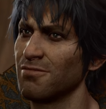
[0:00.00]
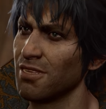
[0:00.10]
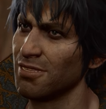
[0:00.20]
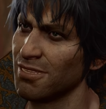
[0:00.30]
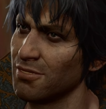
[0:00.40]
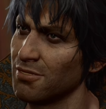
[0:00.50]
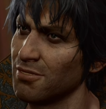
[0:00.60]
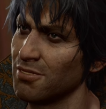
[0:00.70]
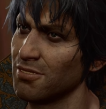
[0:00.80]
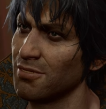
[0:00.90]
we proceed.
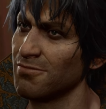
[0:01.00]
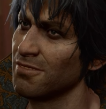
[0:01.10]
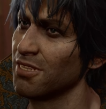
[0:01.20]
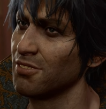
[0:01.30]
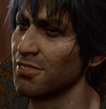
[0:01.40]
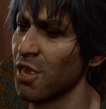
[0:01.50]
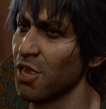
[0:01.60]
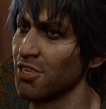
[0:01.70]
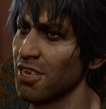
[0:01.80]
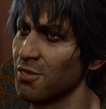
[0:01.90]
The
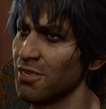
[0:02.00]
patriarchs